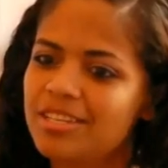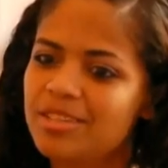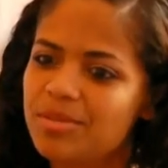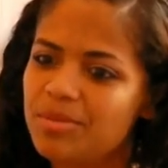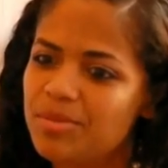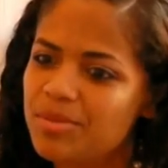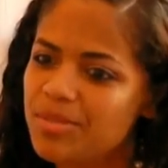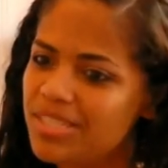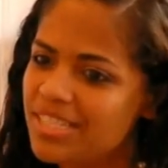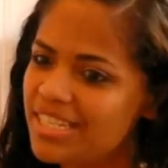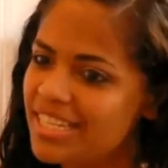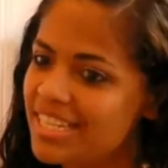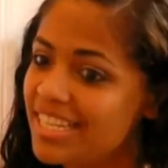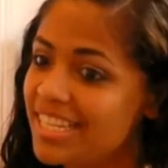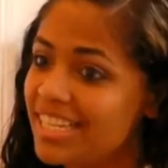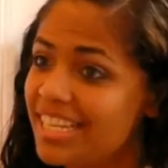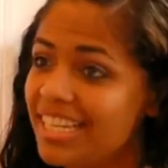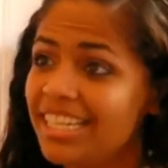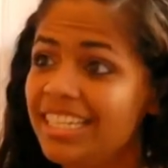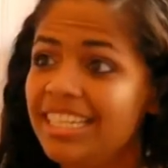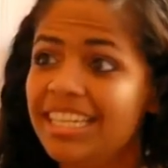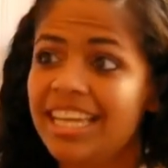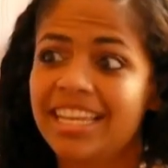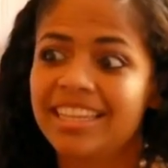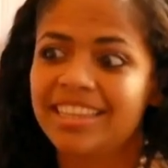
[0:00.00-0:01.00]
you
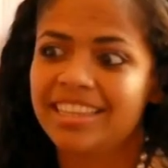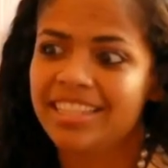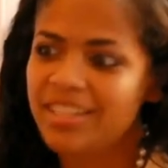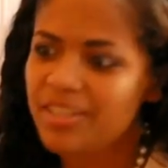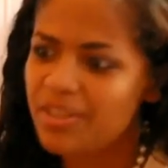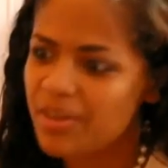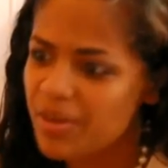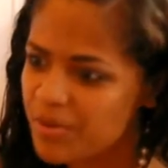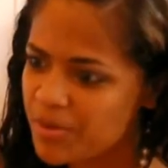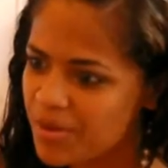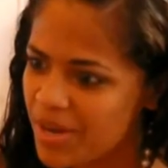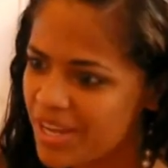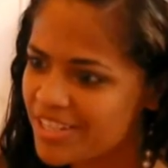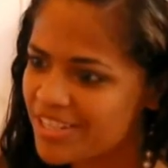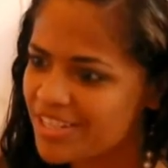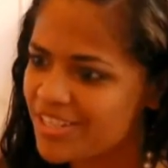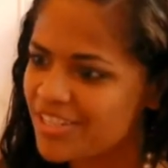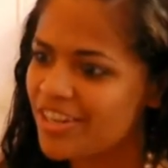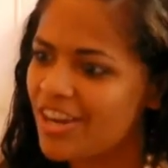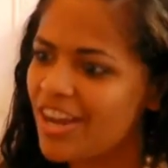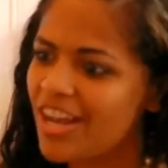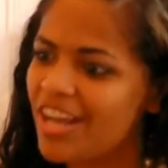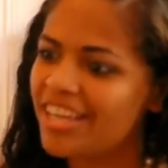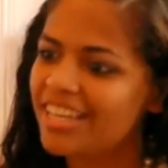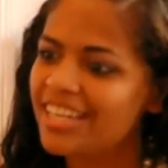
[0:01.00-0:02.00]
see a Latino
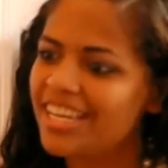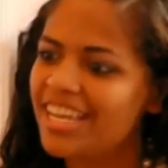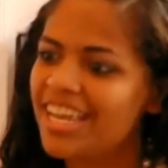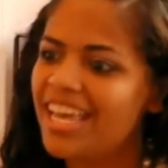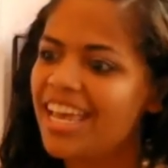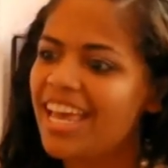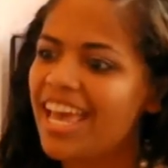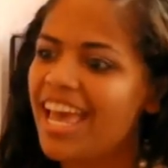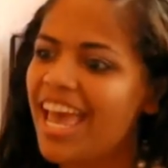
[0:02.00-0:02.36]
restaurant,